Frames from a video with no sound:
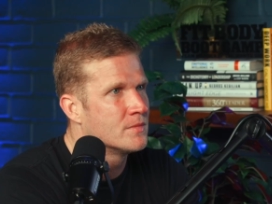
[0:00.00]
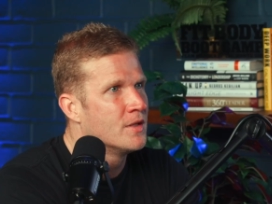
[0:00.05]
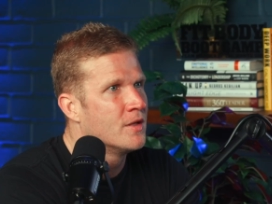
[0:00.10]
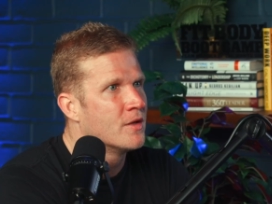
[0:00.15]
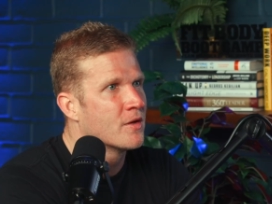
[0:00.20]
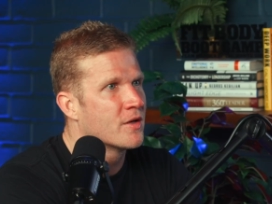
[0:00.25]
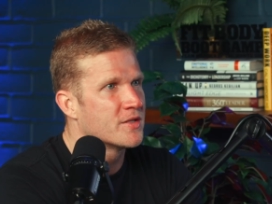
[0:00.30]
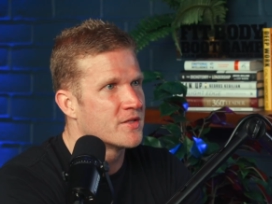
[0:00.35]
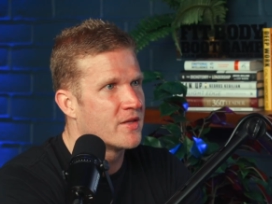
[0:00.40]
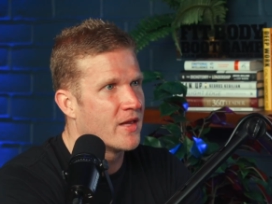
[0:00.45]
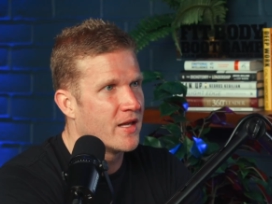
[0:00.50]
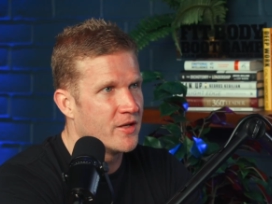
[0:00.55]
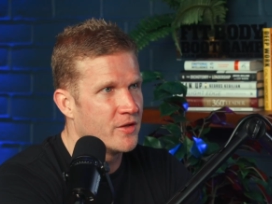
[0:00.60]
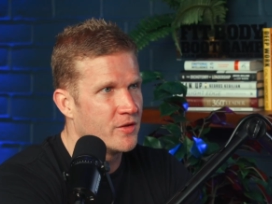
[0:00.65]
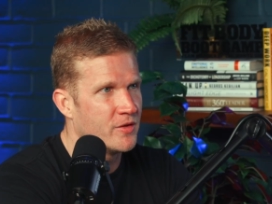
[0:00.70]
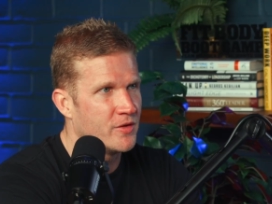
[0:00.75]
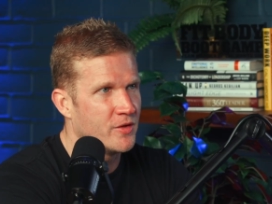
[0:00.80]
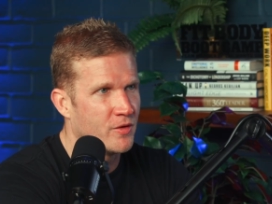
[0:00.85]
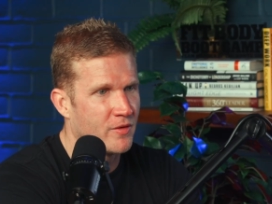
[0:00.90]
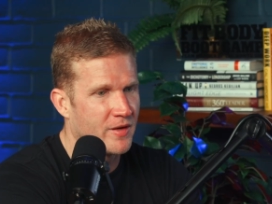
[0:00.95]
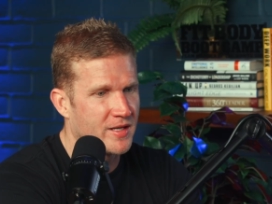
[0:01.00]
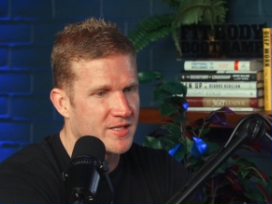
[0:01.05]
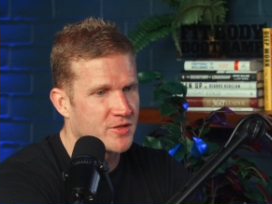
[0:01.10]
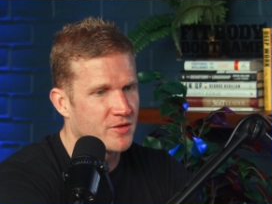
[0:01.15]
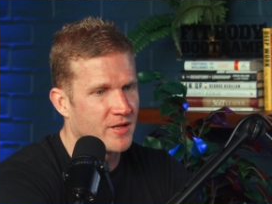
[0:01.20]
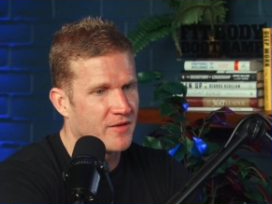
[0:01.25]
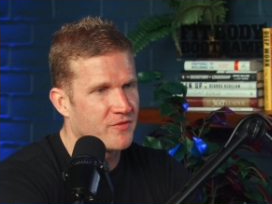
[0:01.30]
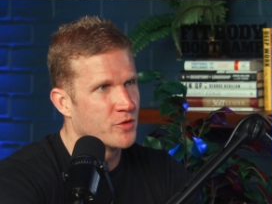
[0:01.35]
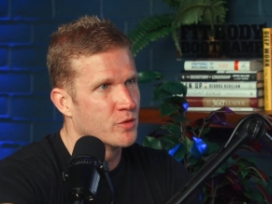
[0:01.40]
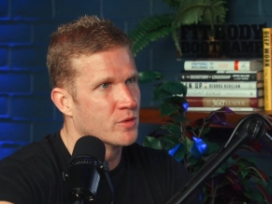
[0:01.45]
Right. Because then you don't
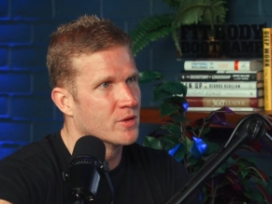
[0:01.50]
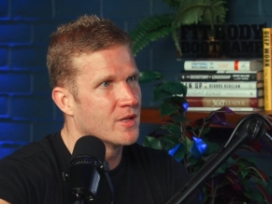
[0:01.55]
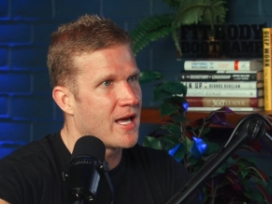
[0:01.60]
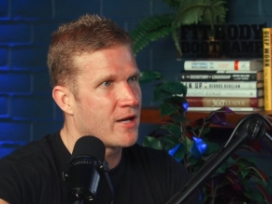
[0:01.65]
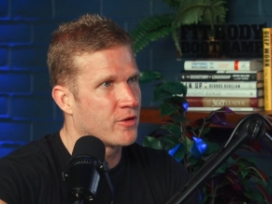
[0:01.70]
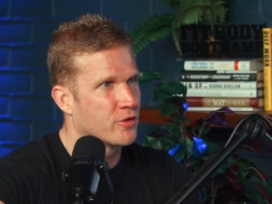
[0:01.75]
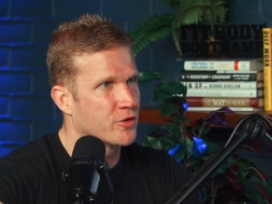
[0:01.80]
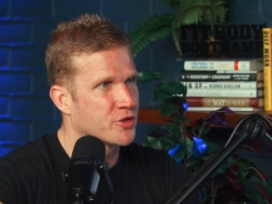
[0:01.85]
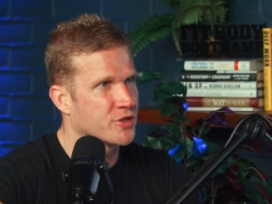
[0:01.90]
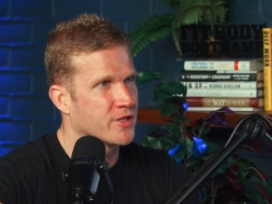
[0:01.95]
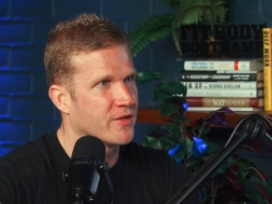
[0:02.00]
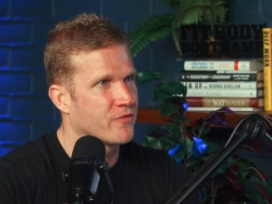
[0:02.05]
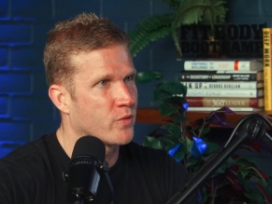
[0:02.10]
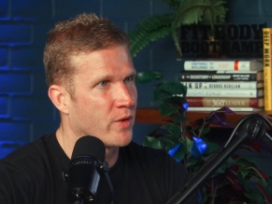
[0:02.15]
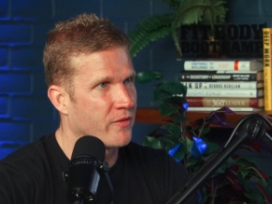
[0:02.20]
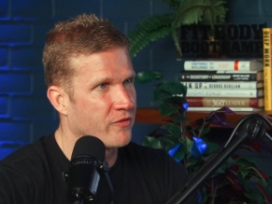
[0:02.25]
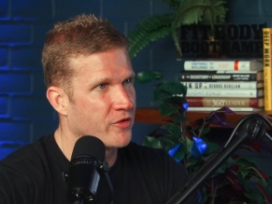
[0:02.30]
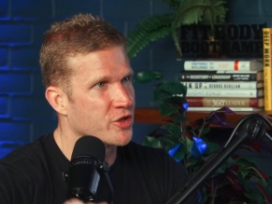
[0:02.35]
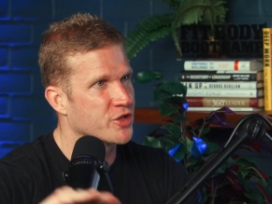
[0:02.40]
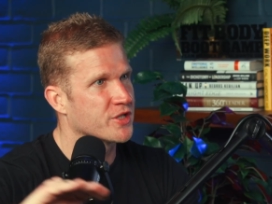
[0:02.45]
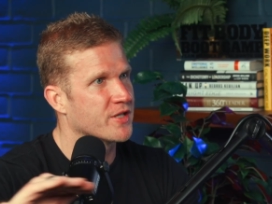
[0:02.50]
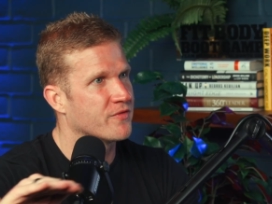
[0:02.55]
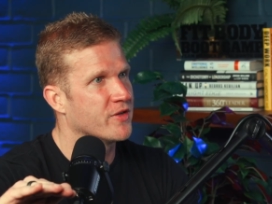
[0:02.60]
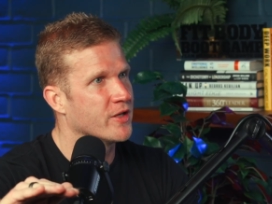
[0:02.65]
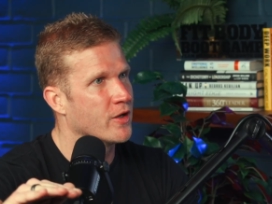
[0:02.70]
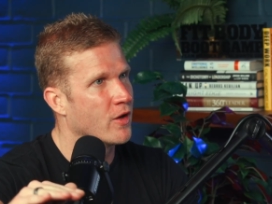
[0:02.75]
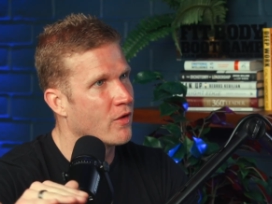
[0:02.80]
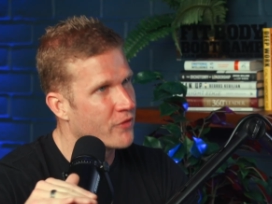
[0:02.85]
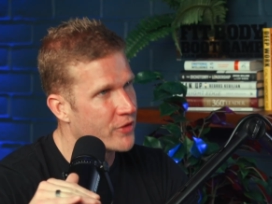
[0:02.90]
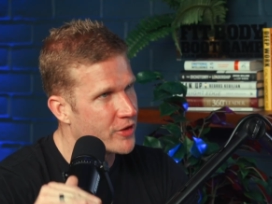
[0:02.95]
necessarily have to do ladder shift whenever you're
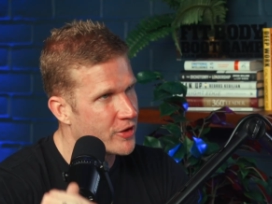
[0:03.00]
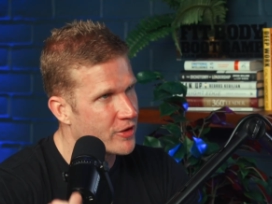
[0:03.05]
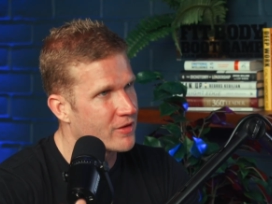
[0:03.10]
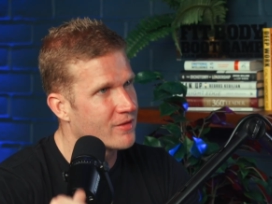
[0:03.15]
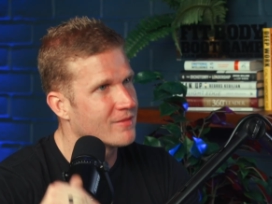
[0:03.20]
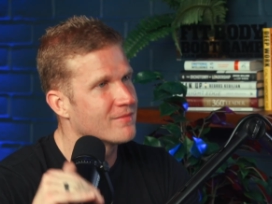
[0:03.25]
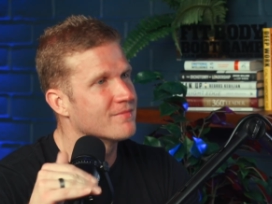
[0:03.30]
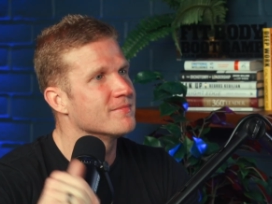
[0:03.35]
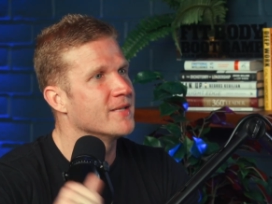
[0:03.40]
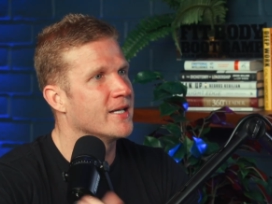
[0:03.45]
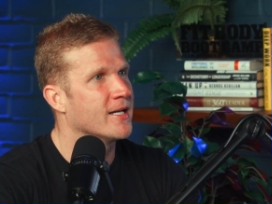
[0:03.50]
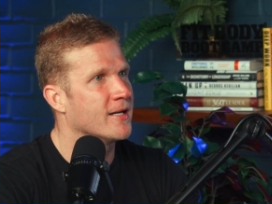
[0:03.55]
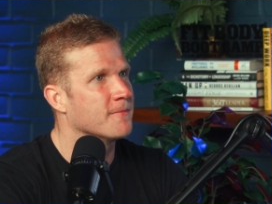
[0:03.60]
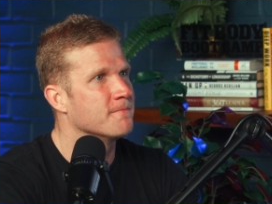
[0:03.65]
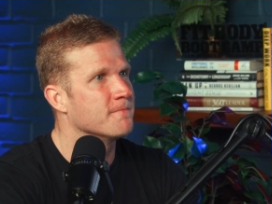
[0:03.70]
shifting over. Exactly. Yeah.